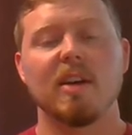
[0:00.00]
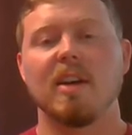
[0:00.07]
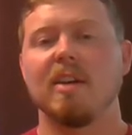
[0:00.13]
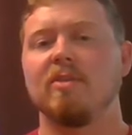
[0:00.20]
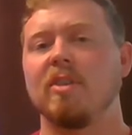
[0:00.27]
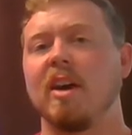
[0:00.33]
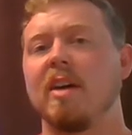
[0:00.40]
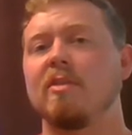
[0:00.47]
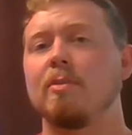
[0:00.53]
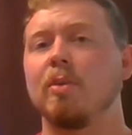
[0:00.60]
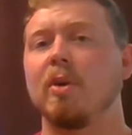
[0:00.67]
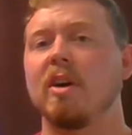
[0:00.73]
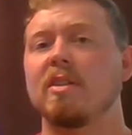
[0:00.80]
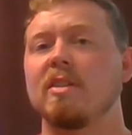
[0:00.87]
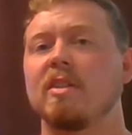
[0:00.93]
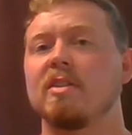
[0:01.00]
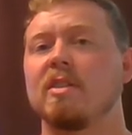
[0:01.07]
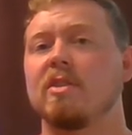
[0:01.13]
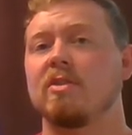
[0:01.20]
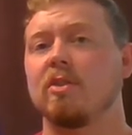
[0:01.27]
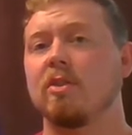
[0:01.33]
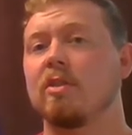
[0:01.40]
If you have a process
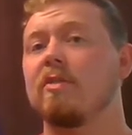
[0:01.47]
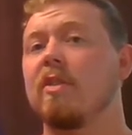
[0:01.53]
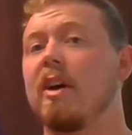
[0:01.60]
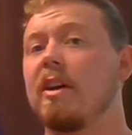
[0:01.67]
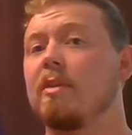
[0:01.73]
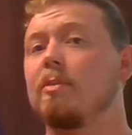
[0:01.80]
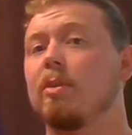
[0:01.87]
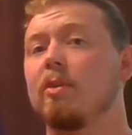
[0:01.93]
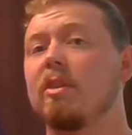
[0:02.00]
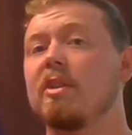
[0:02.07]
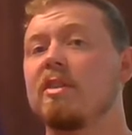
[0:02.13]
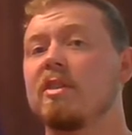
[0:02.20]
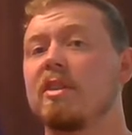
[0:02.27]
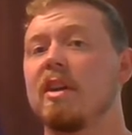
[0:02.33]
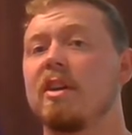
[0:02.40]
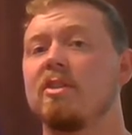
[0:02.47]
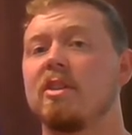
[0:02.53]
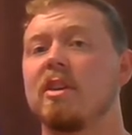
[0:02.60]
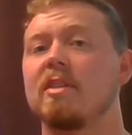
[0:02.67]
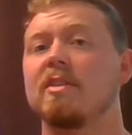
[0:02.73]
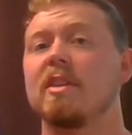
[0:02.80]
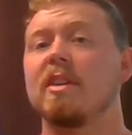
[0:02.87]
to certify employees in that
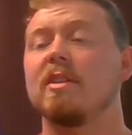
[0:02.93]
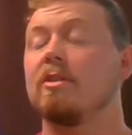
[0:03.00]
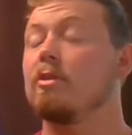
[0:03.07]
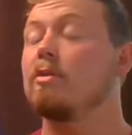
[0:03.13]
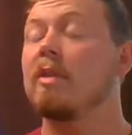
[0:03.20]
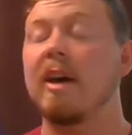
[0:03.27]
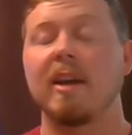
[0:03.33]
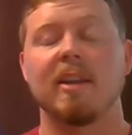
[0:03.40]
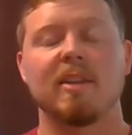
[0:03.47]
JSA, do that.